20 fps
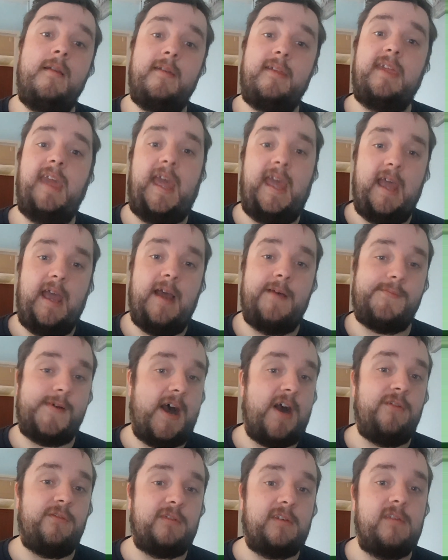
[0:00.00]

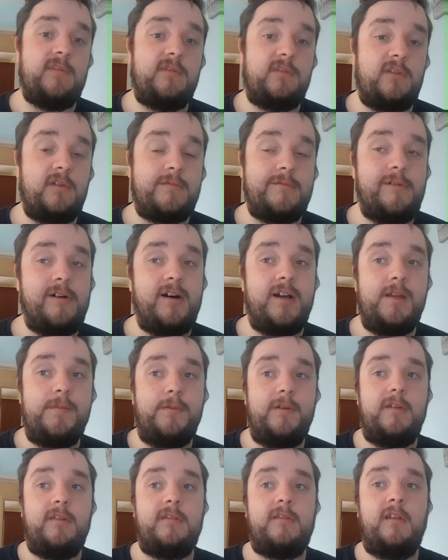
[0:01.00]
1,000
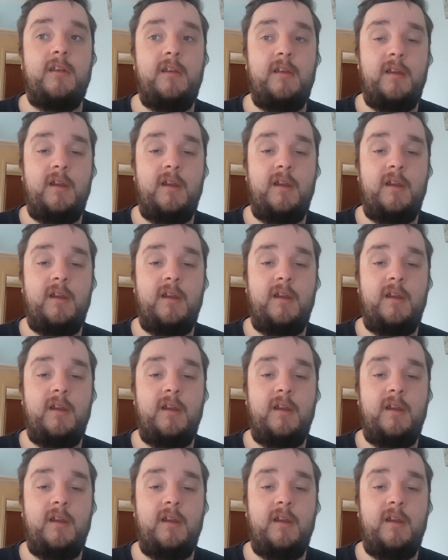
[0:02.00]
subscribers.